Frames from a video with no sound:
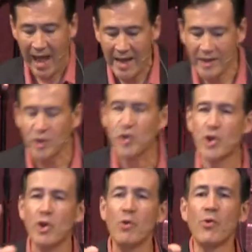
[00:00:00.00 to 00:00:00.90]
and it
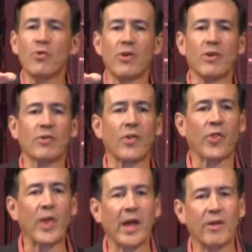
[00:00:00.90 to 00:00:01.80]
chooses the
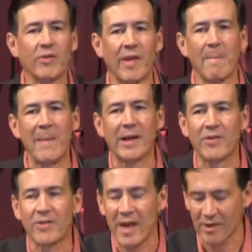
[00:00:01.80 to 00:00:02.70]
things that make
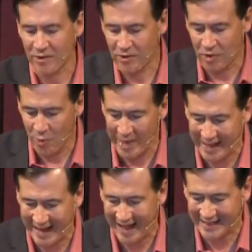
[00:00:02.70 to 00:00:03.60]
sense to
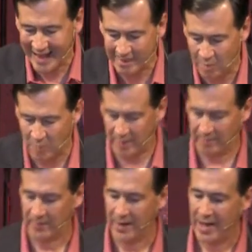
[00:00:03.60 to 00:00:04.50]
it at that moment.